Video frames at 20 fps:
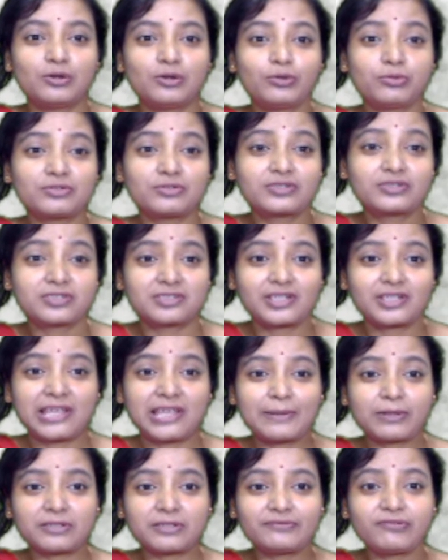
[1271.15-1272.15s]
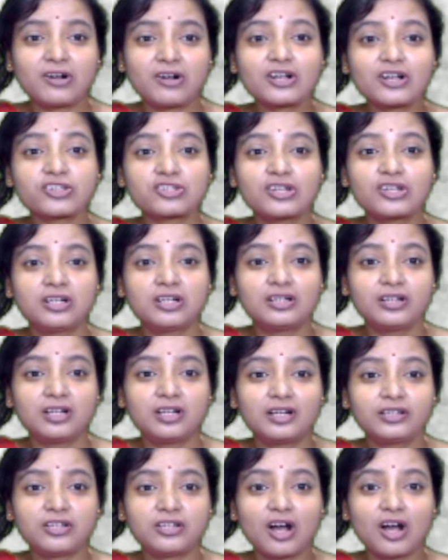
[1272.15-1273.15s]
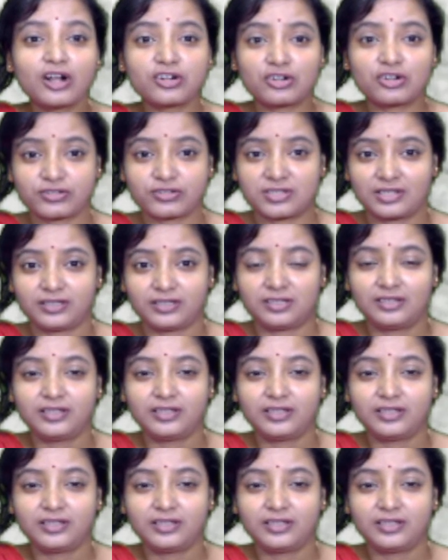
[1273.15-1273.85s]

who is the name of the fox? Don Russell.